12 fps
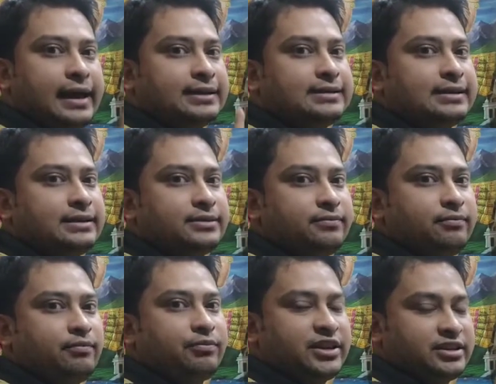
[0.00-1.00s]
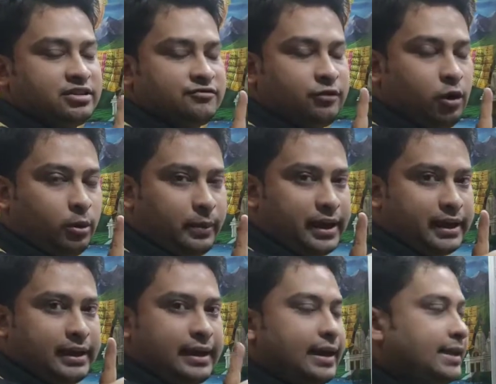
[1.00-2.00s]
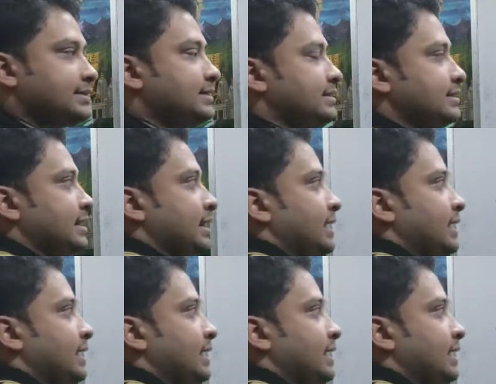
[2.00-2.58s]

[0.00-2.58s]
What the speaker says: acid. This is formic acid,